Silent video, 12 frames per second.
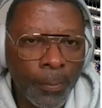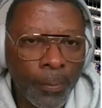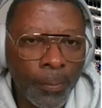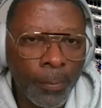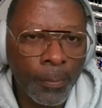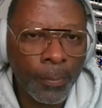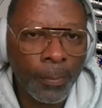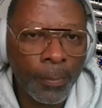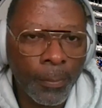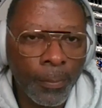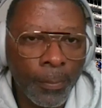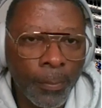
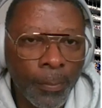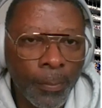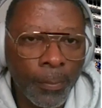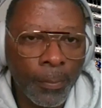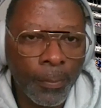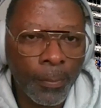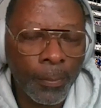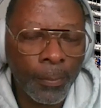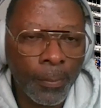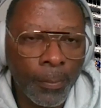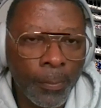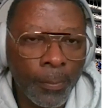
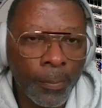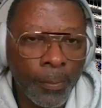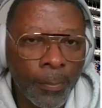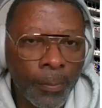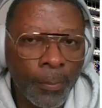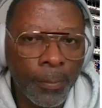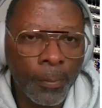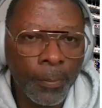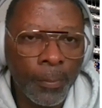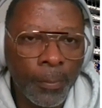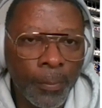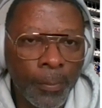
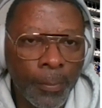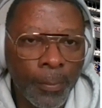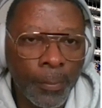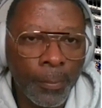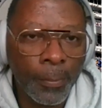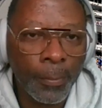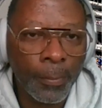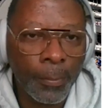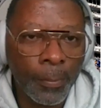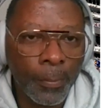No words are spoken by the person on screen.